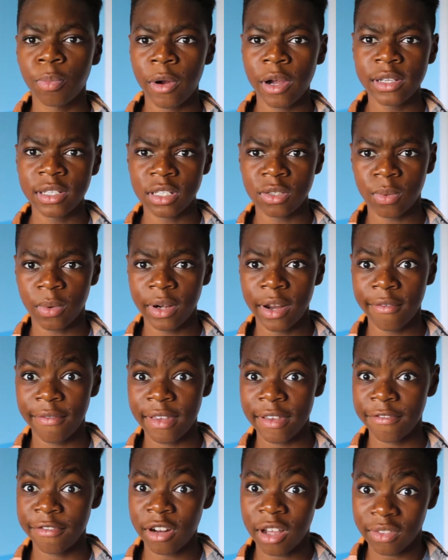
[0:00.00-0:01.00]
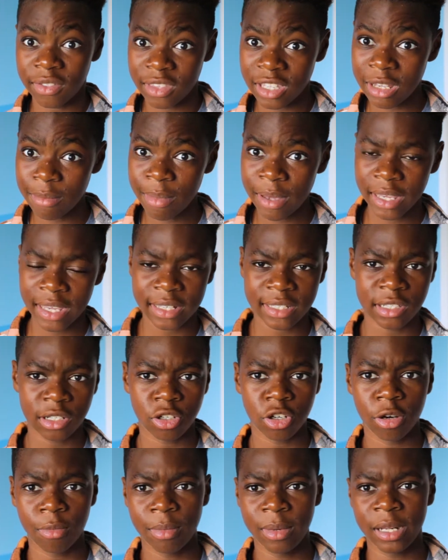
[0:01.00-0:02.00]
price is one of, if not the biggest
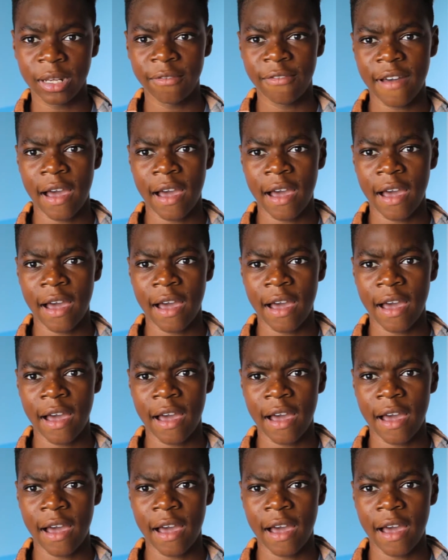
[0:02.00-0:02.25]
determining